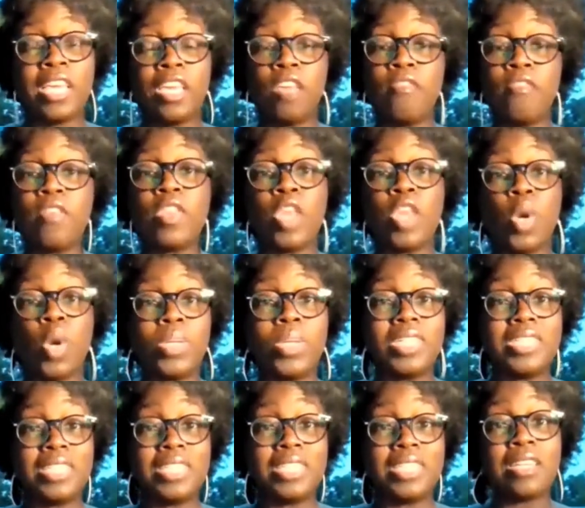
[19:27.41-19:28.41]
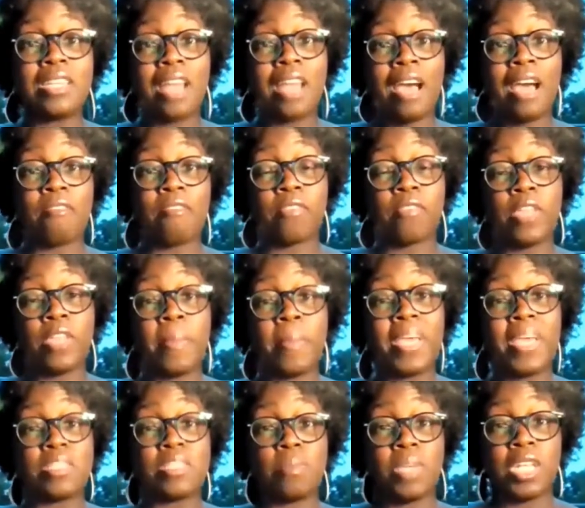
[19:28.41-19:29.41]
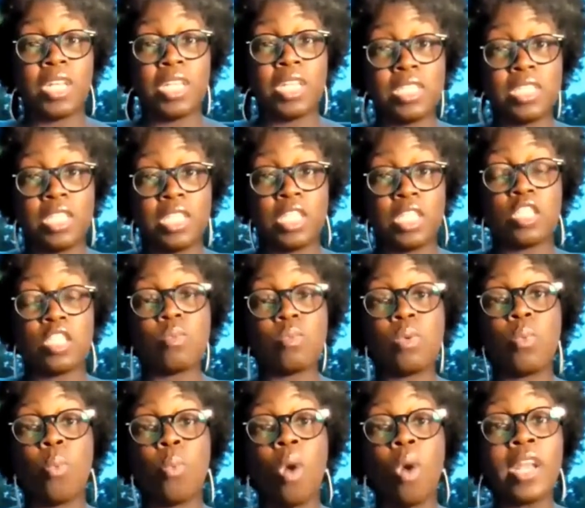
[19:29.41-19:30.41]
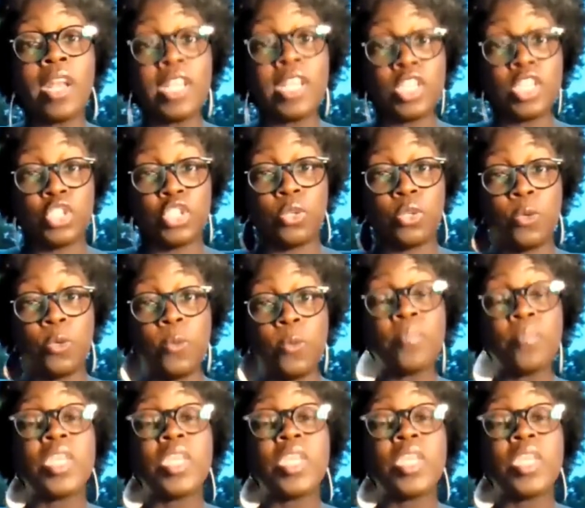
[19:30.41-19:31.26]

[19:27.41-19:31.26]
even though we did not flip as many seats as we wanted to,